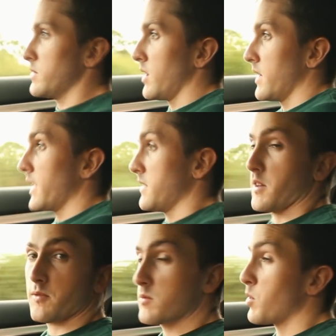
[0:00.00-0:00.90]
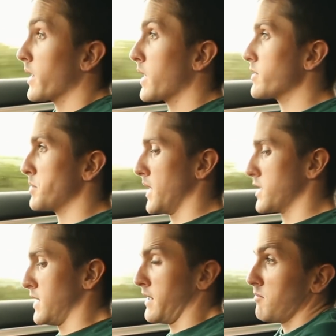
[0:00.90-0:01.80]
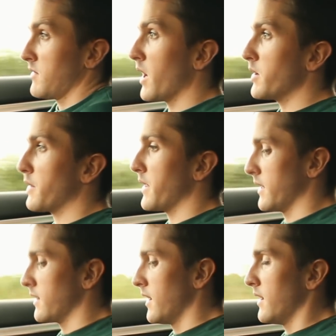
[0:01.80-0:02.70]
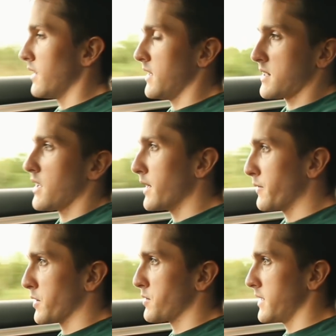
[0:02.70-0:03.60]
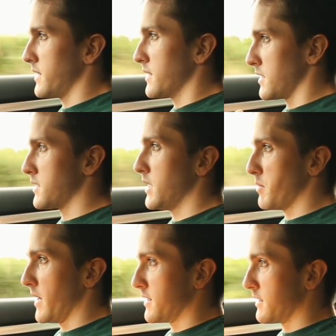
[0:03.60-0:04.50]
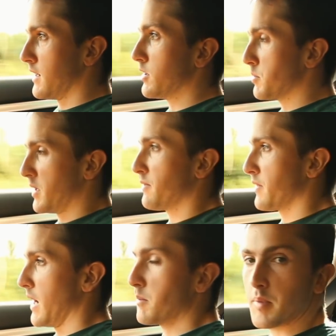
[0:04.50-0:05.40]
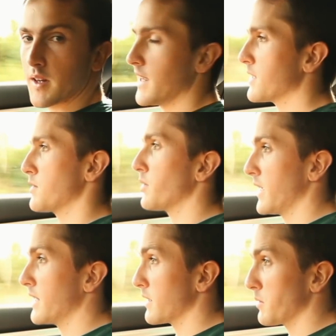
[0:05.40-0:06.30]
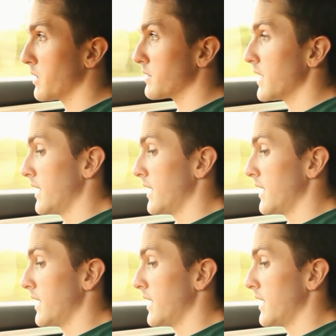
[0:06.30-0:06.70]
You can get yourself quite comfortable actually. The only thing that is slightly frustrating is the seat base is a little bit flat, but it's not the end of the world.